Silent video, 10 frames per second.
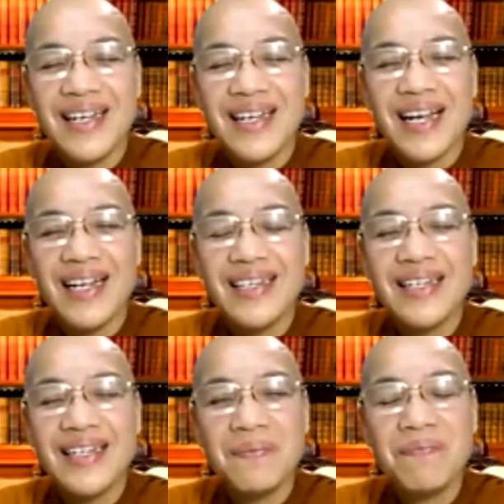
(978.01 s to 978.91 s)
and
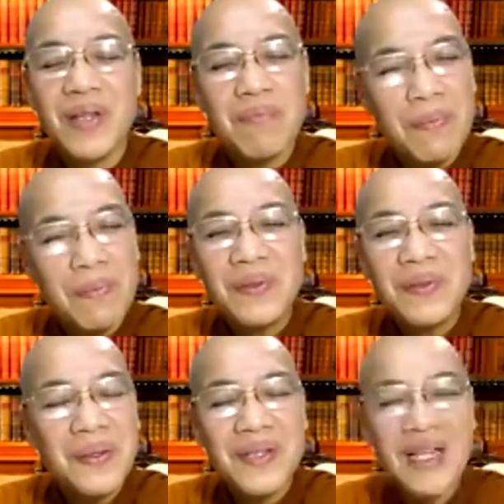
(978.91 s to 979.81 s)
um, people
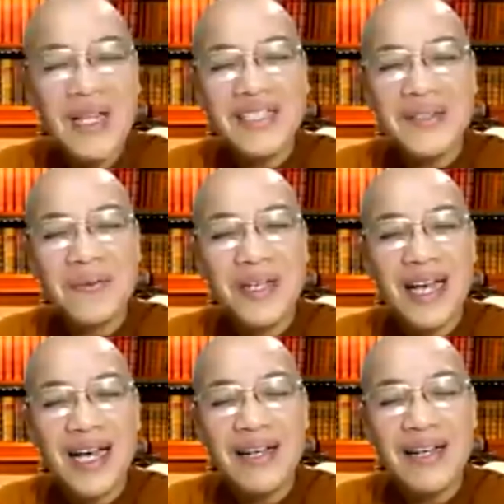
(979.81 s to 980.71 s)
know that uh,
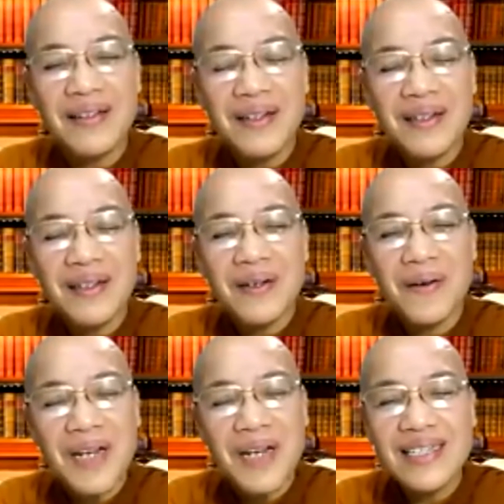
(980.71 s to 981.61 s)
we are
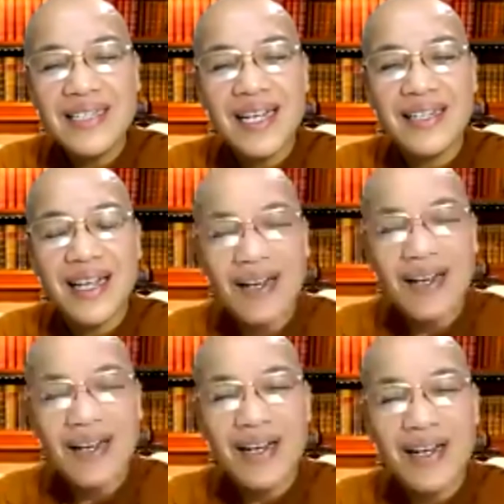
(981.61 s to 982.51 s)
ordained in
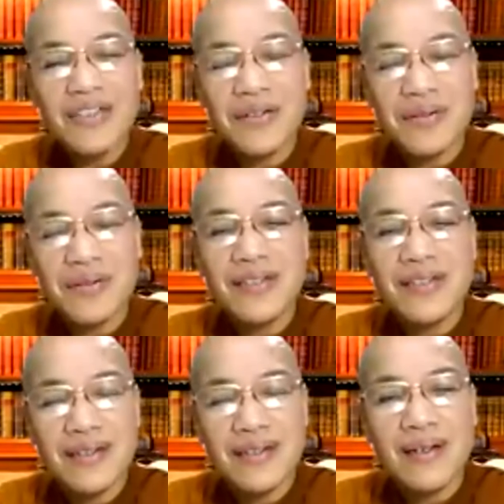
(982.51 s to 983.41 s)
Theravada
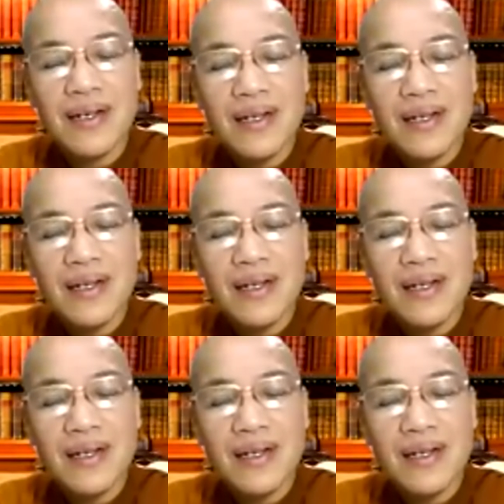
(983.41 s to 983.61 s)
tradition,